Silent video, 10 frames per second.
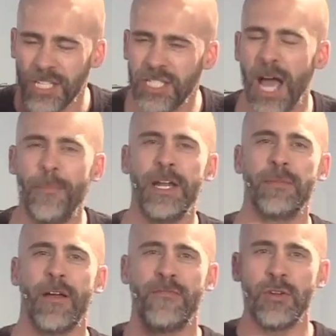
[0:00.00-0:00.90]
not predict
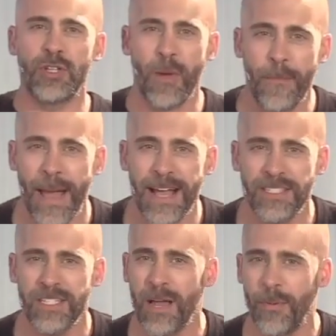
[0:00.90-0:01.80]
my future. My past
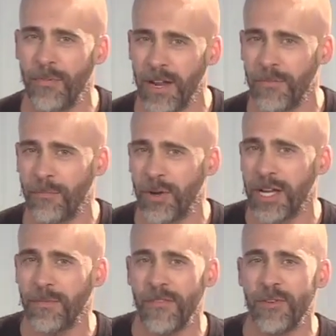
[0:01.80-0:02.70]
does not
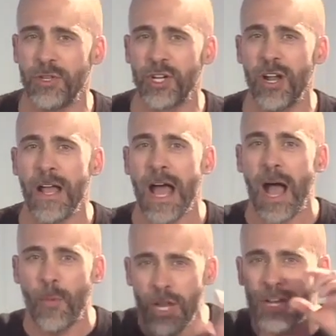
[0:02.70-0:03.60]
predict my future.
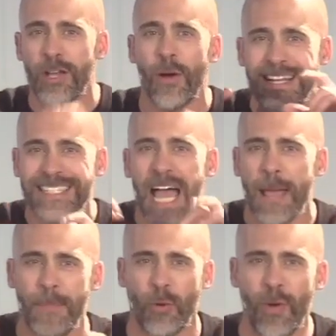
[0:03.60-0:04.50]
I want you to go ahead and
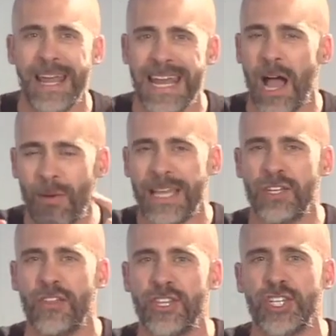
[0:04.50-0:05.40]
type it right now
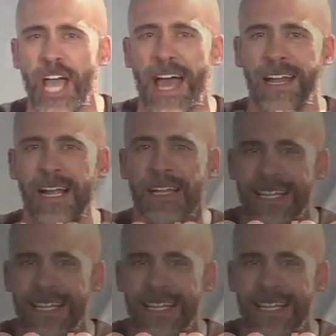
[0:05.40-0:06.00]
into the chat. Let's